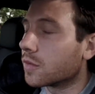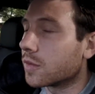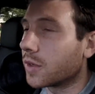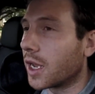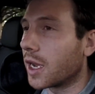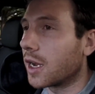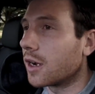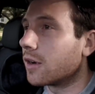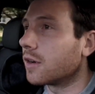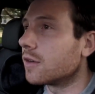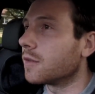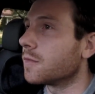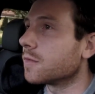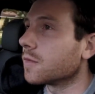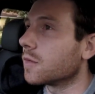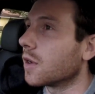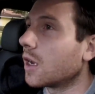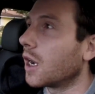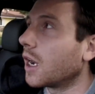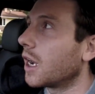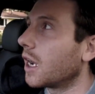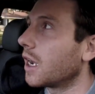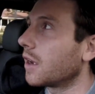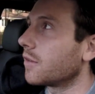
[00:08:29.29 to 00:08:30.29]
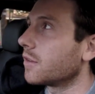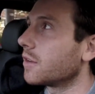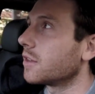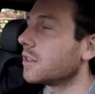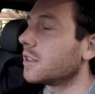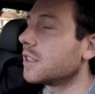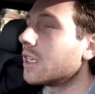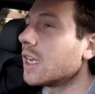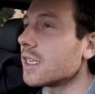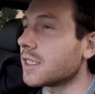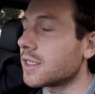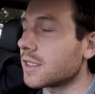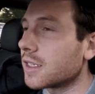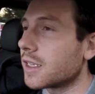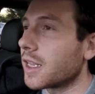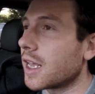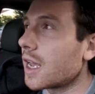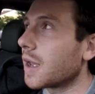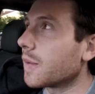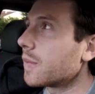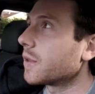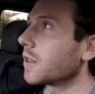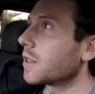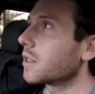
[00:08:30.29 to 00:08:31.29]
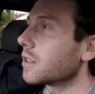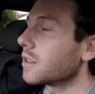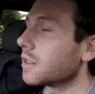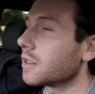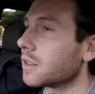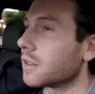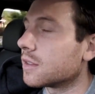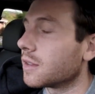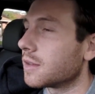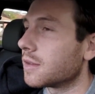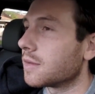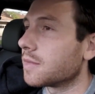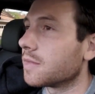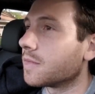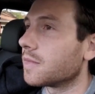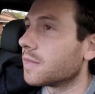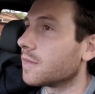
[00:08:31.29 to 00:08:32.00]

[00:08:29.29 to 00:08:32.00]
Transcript: Now, I haven't tested that because